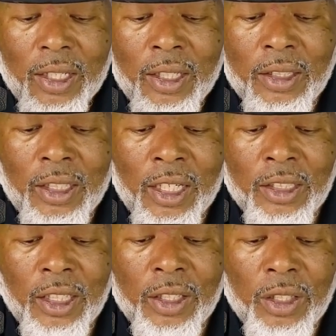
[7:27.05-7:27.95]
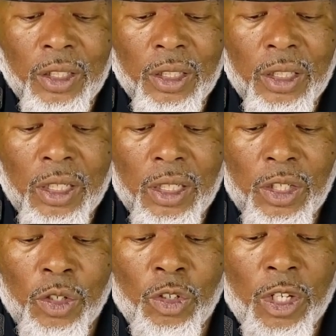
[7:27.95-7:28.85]
This isn't
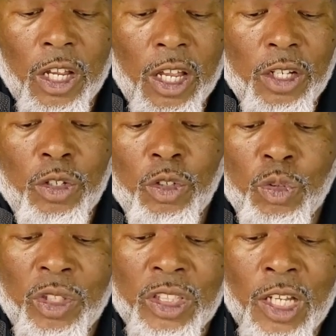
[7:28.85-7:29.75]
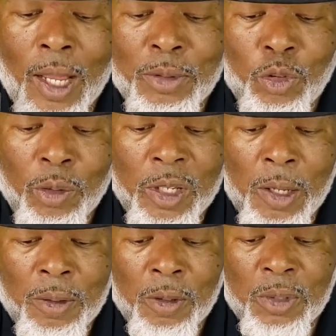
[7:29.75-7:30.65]
unusual, as cops normally
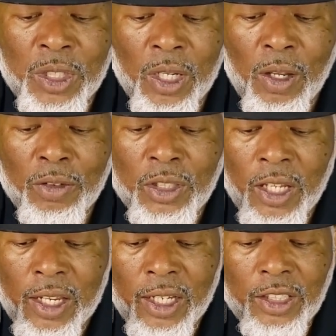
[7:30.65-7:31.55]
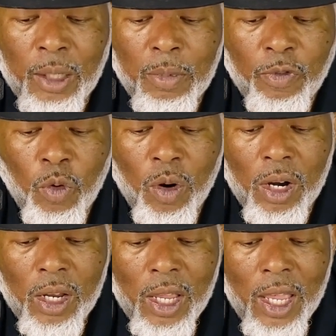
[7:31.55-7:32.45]
keep to themselves, like I said
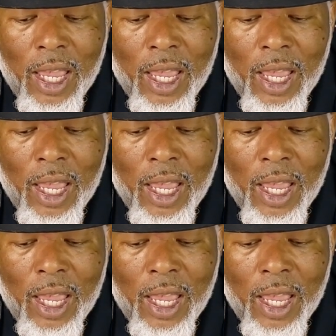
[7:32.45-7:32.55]
before.